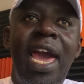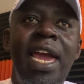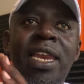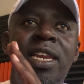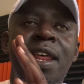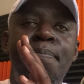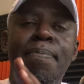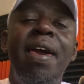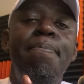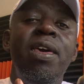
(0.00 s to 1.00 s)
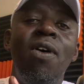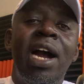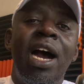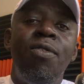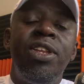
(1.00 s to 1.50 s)
and the pay bill
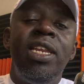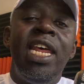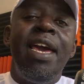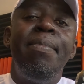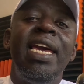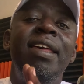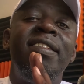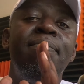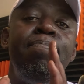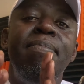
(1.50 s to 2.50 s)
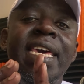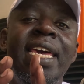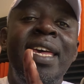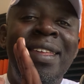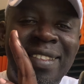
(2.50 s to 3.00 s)
account name is
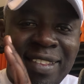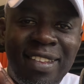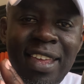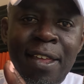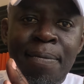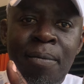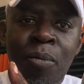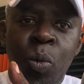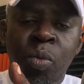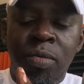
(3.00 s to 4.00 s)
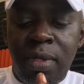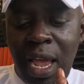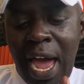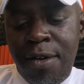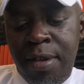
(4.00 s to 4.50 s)
BC.
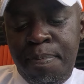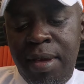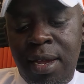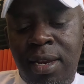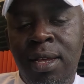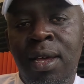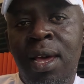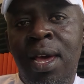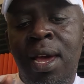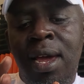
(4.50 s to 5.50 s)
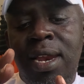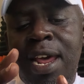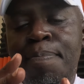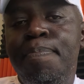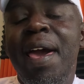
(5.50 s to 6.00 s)
I repeat,
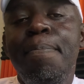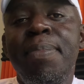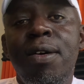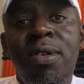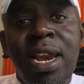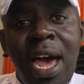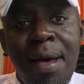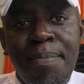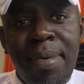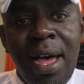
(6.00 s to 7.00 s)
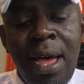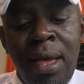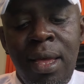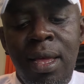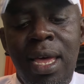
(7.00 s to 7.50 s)
the pay bill number
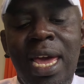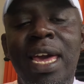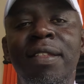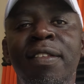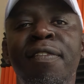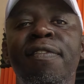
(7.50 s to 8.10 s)
is